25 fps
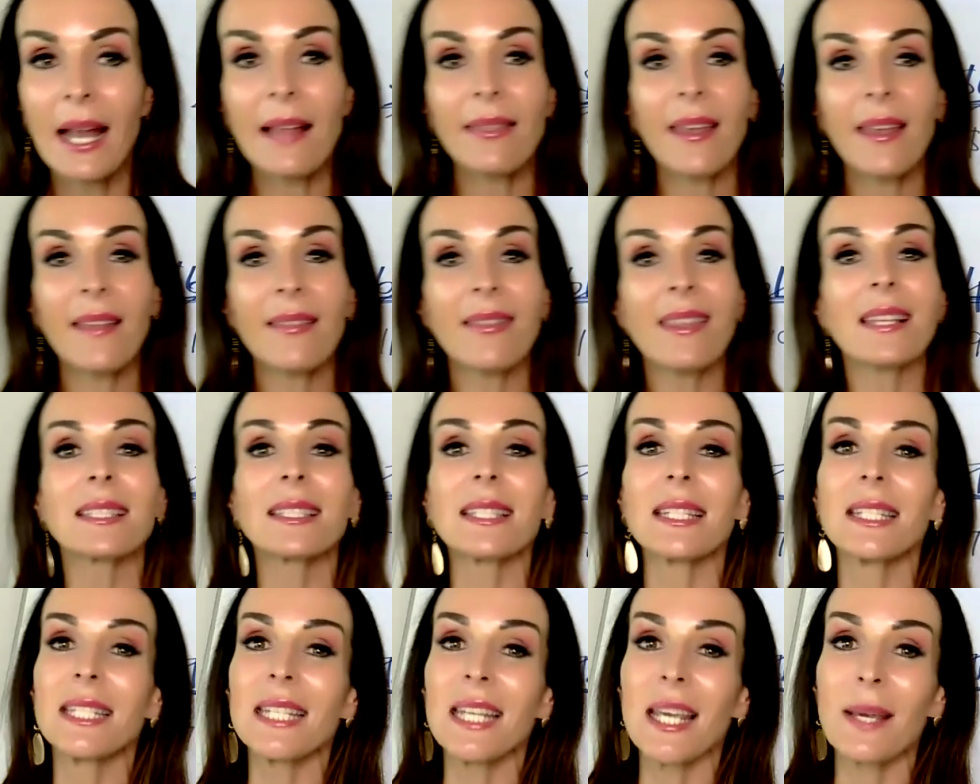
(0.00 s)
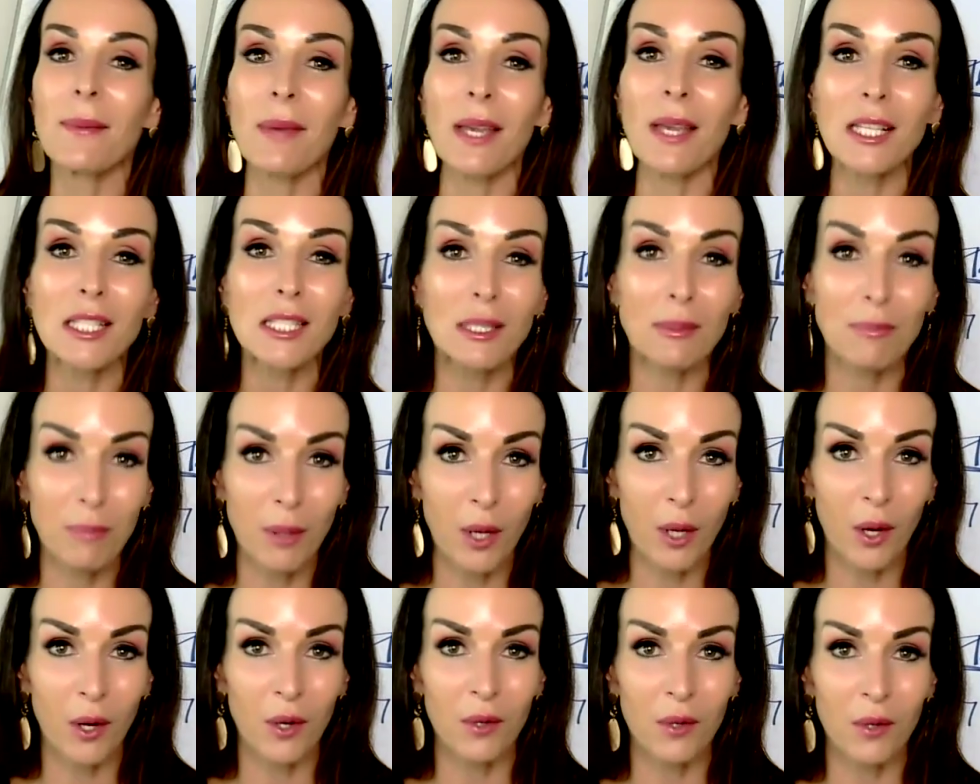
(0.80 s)
And then there's the
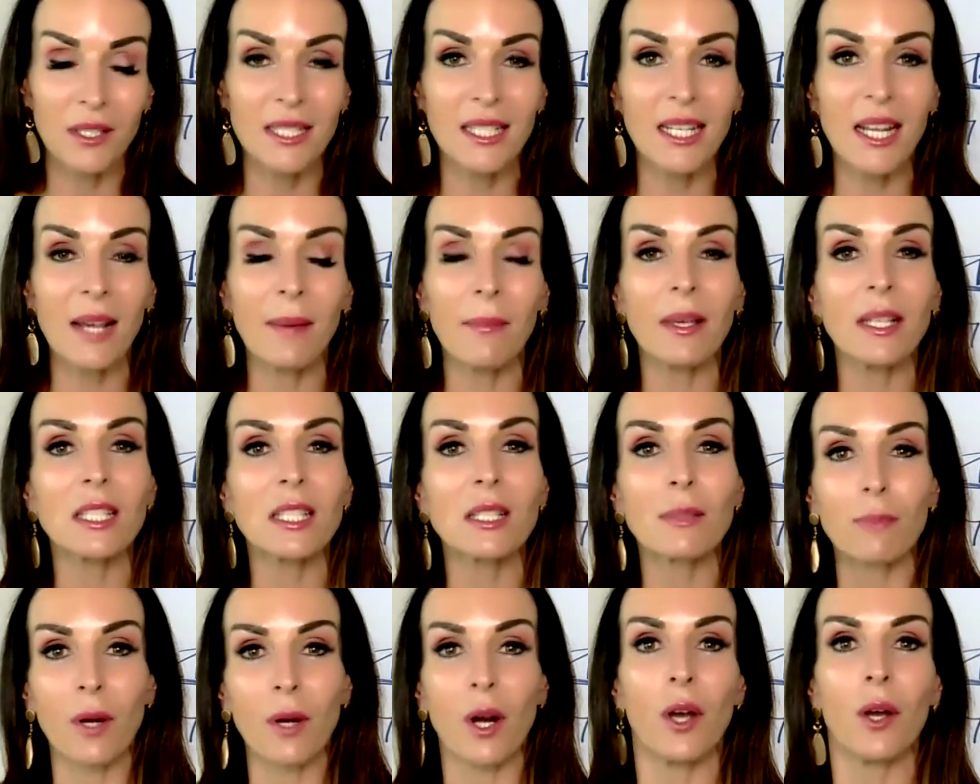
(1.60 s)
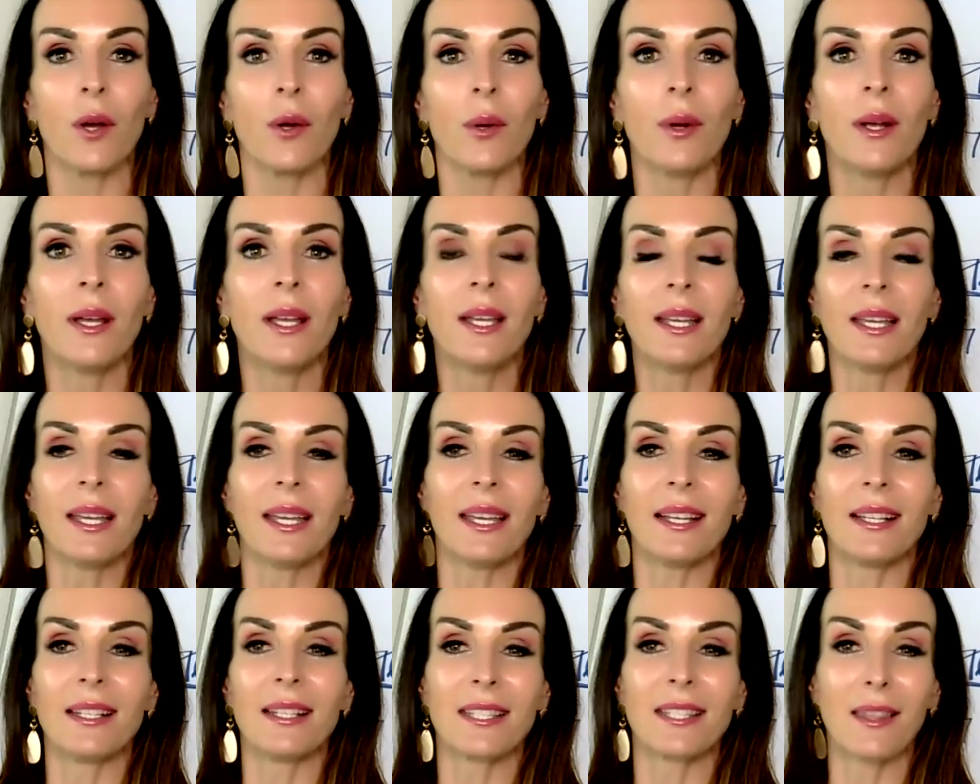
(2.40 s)
DMS Pro. The DMS Pro
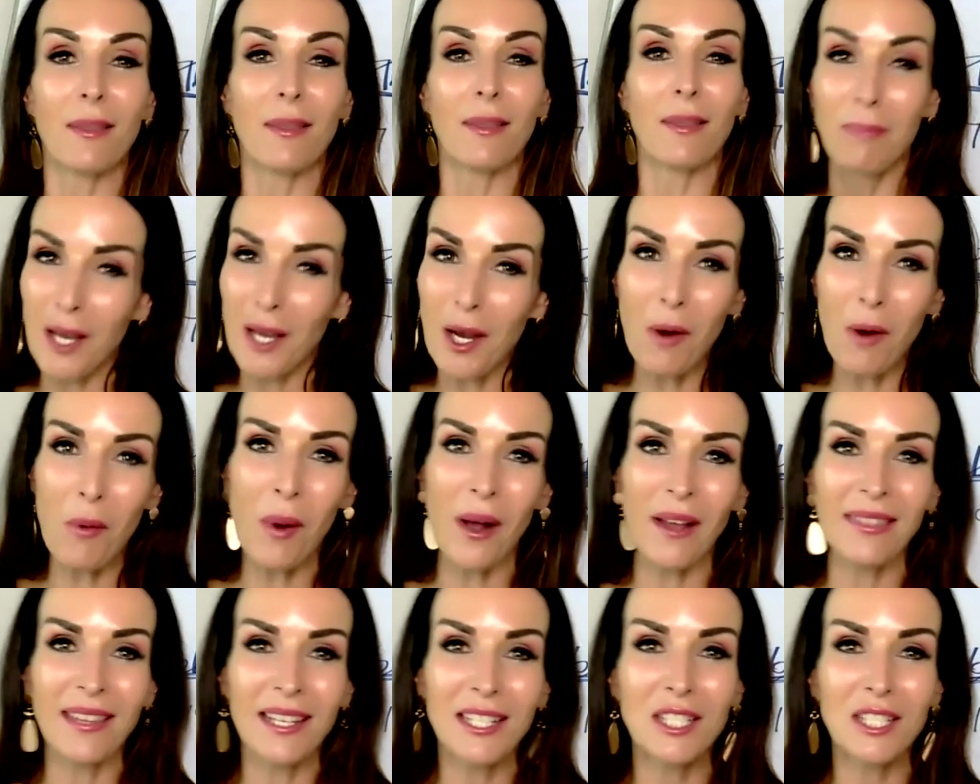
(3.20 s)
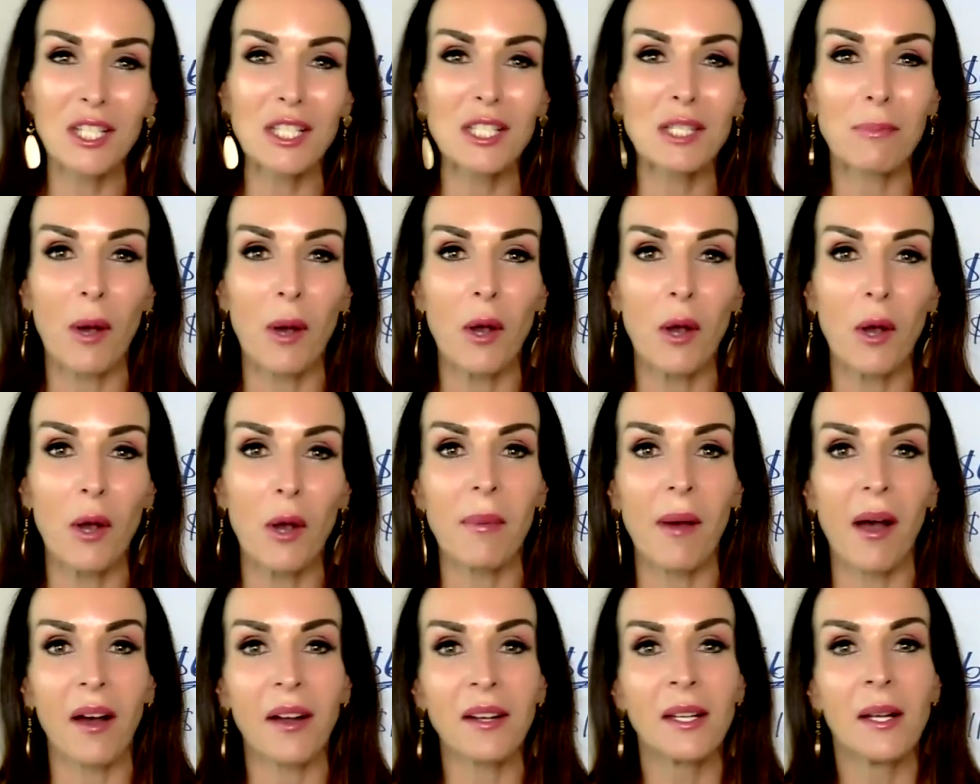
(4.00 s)
is the bigger one that she spoke
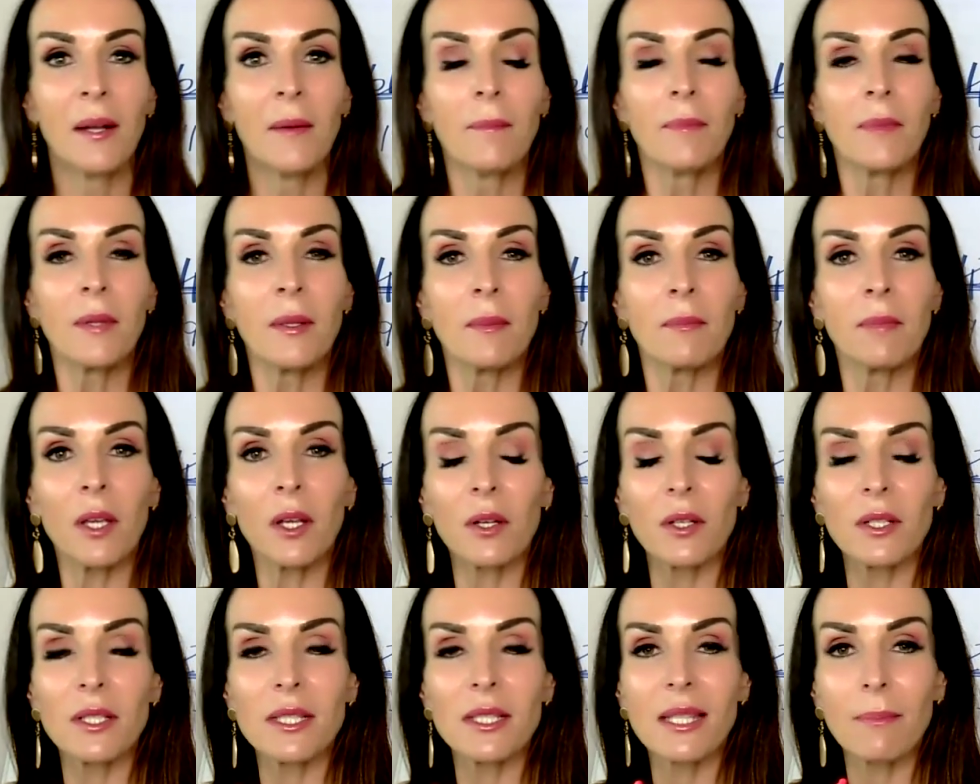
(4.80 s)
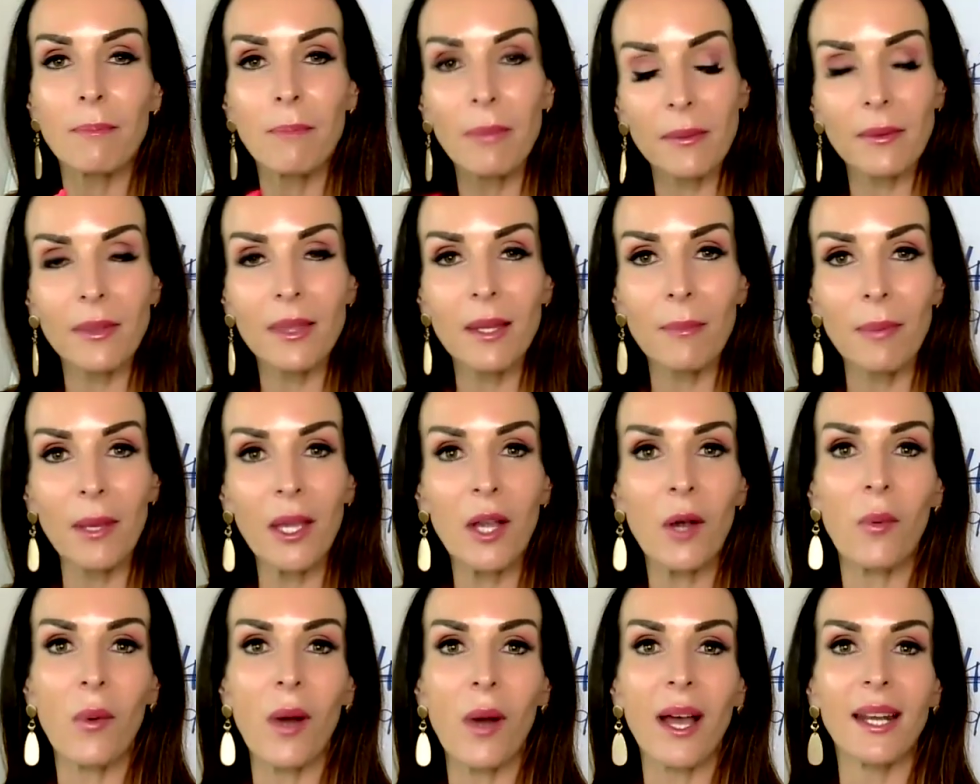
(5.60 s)
about, because the
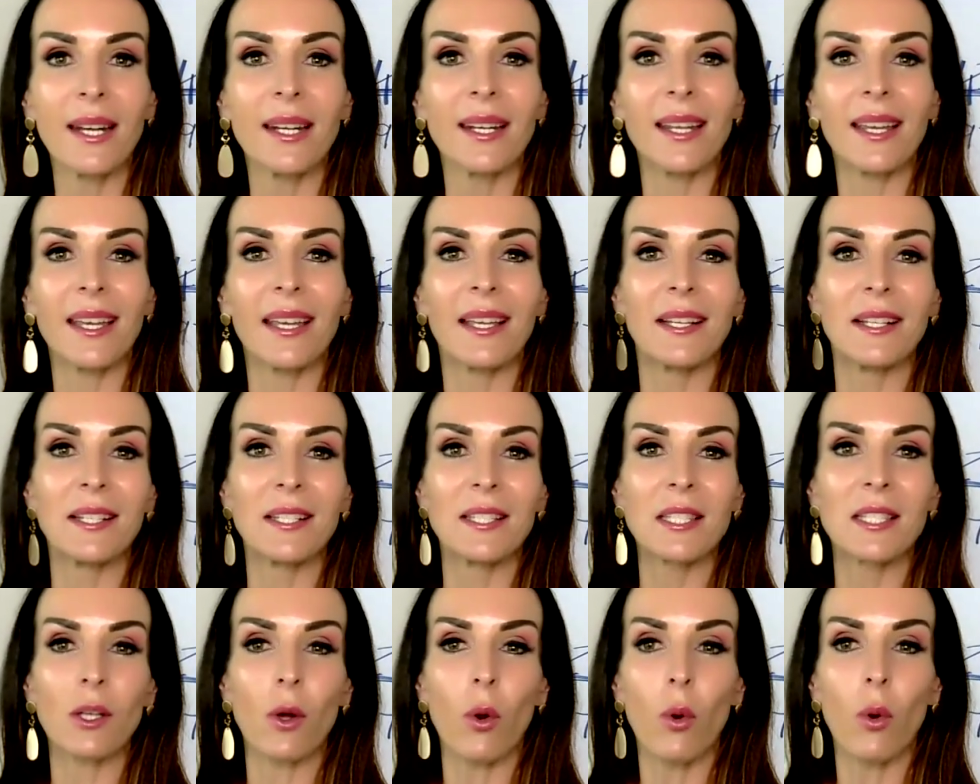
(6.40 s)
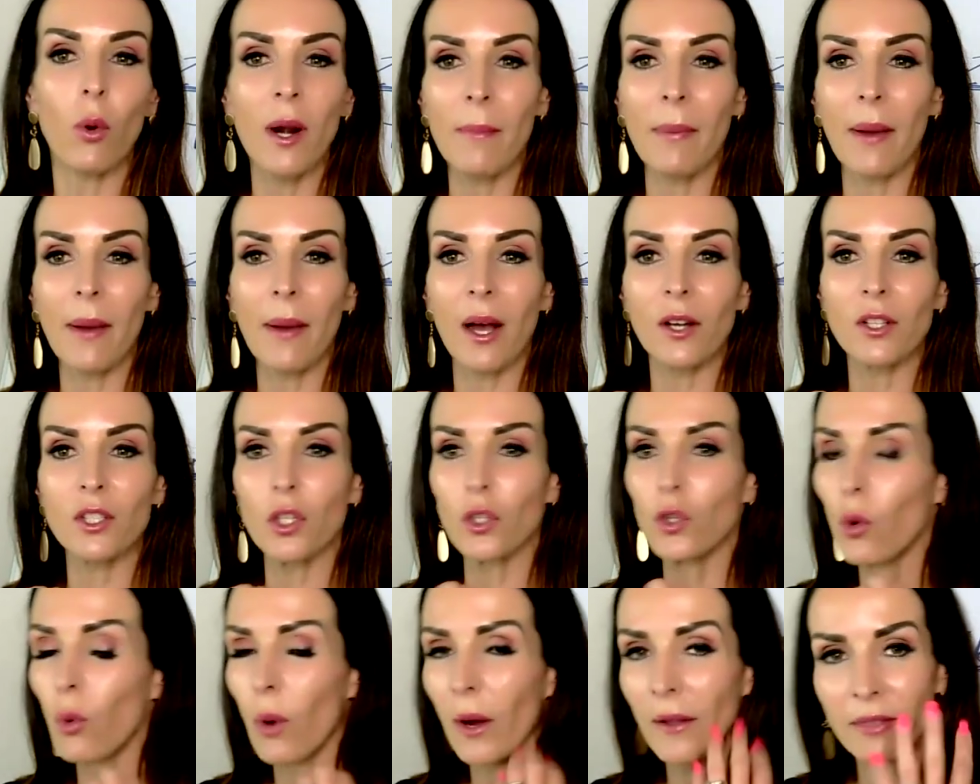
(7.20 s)
bigger one is all
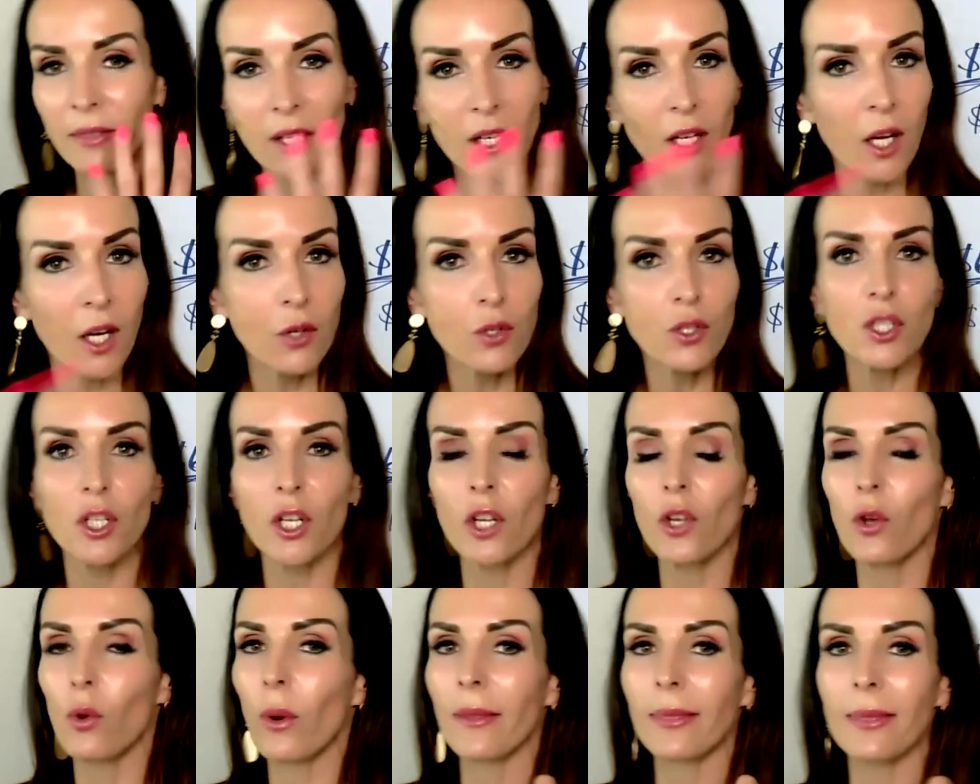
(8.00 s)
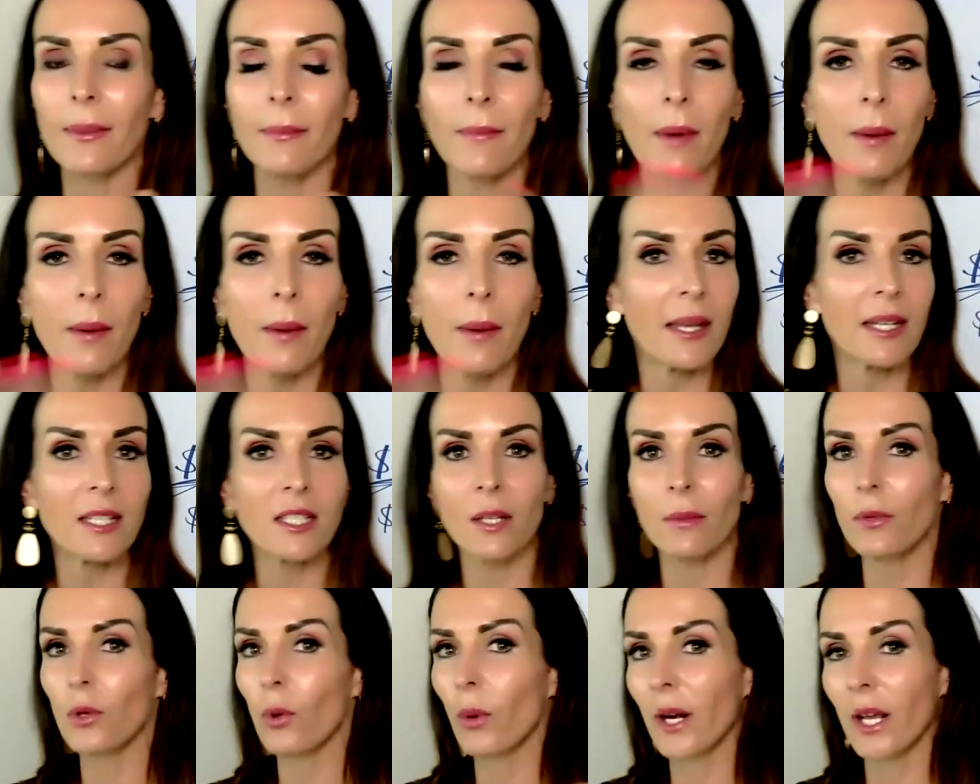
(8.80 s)
about you want the coaching, you want the
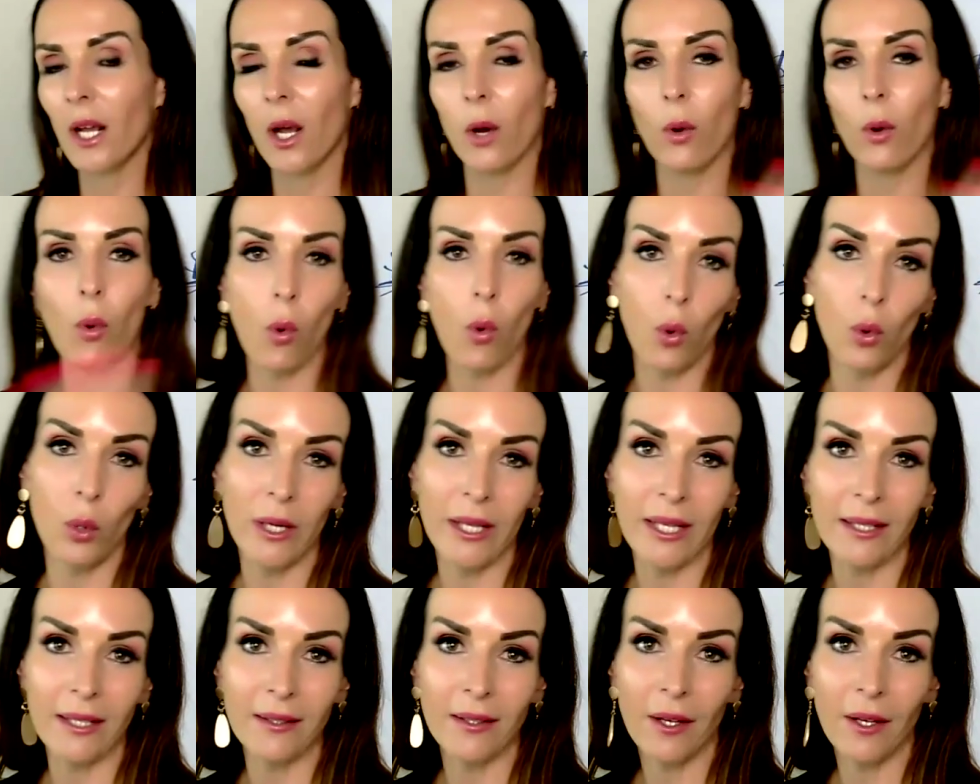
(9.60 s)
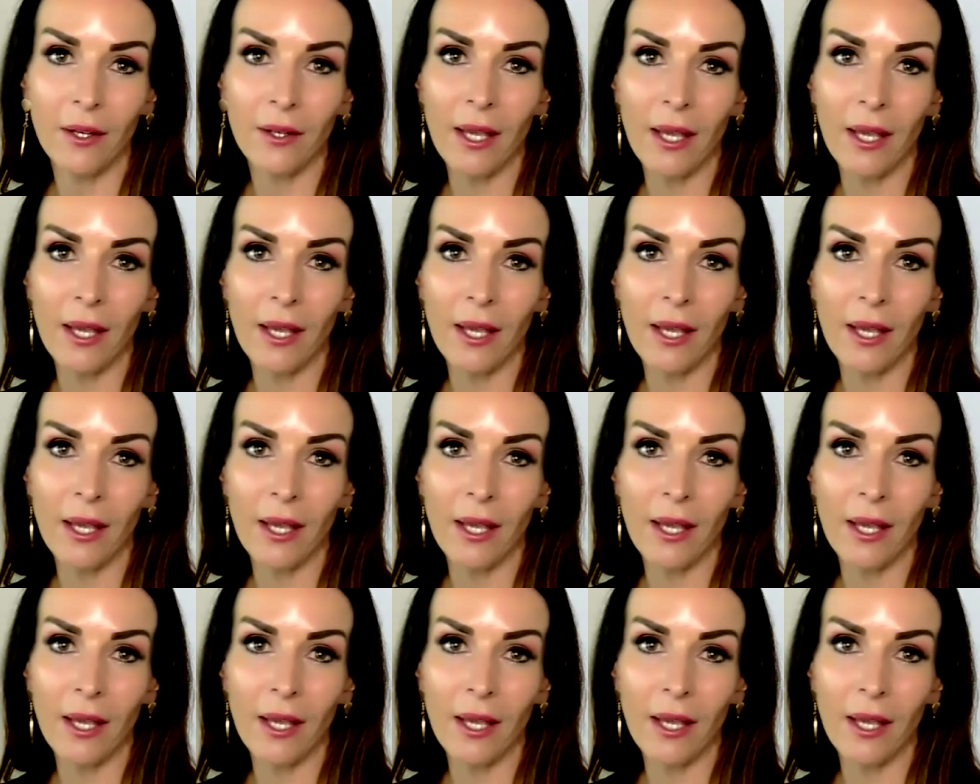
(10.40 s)
momentum, you want to go all in.